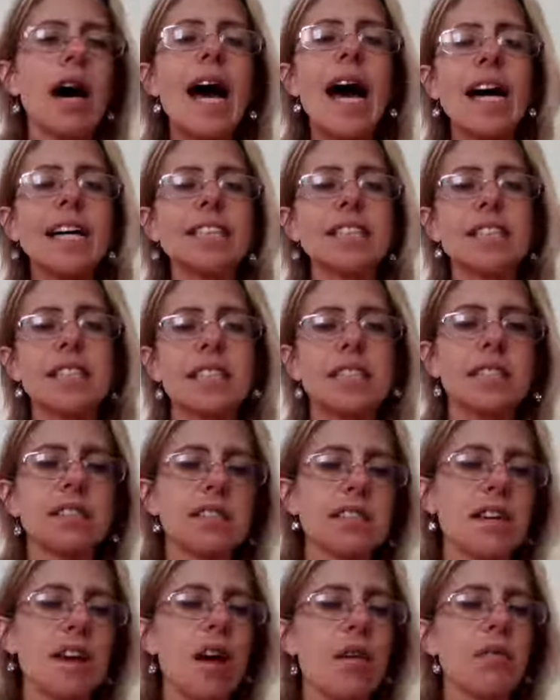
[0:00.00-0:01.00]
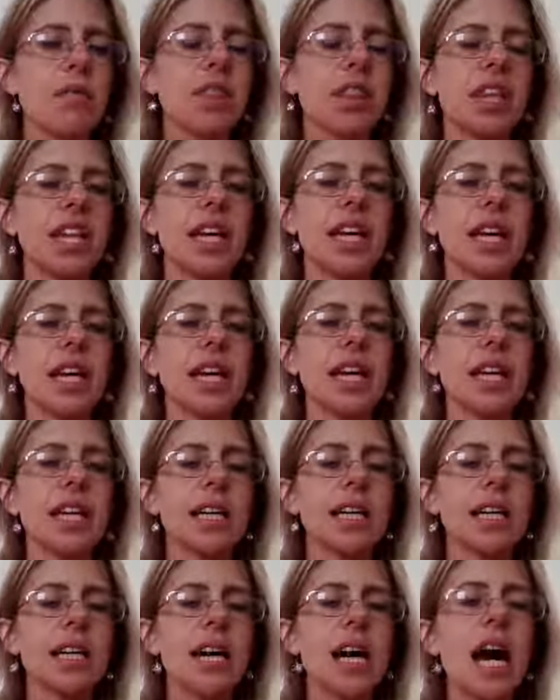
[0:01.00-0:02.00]
editing
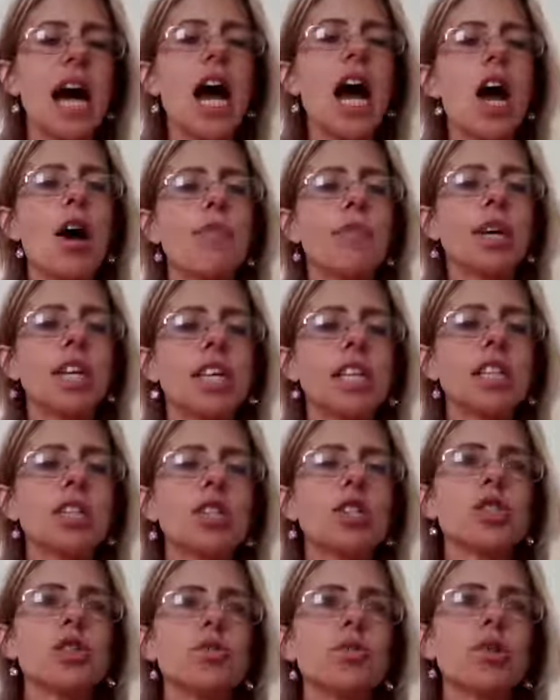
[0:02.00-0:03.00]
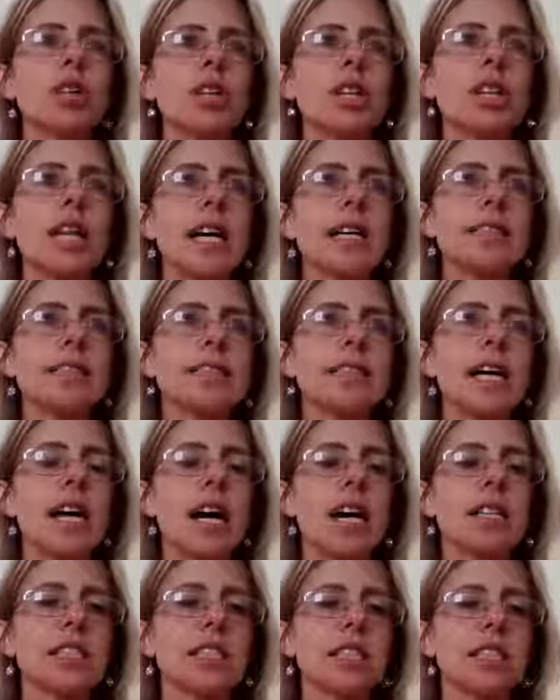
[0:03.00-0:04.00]
something, making sure that the
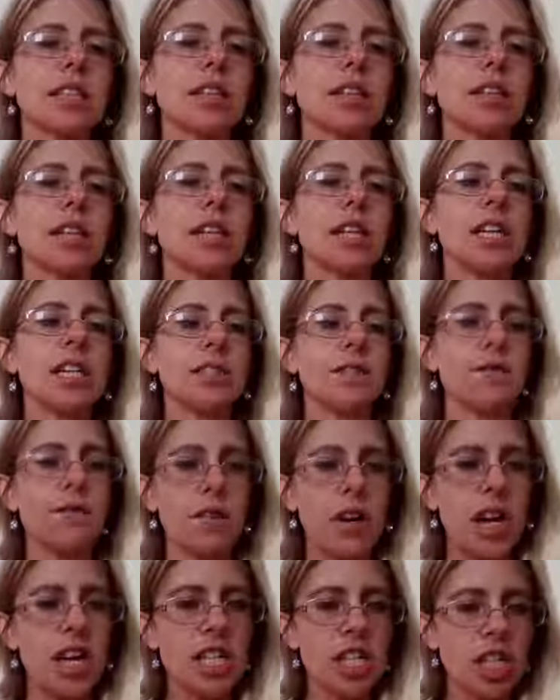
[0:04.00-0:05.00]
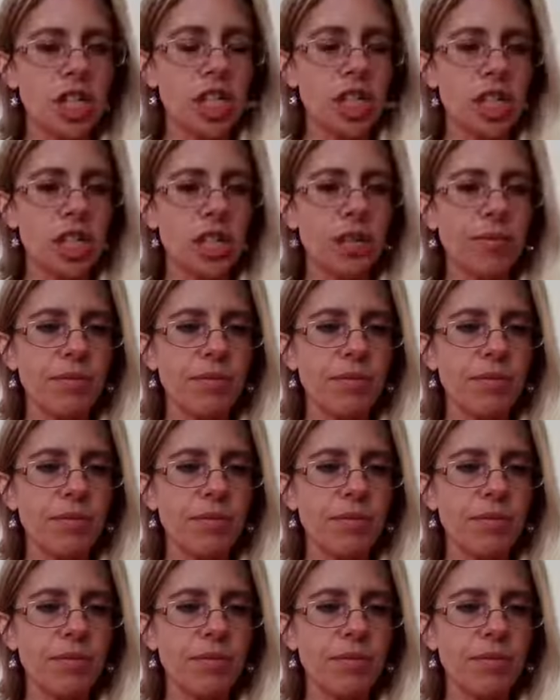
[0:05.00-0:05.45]
article is fresh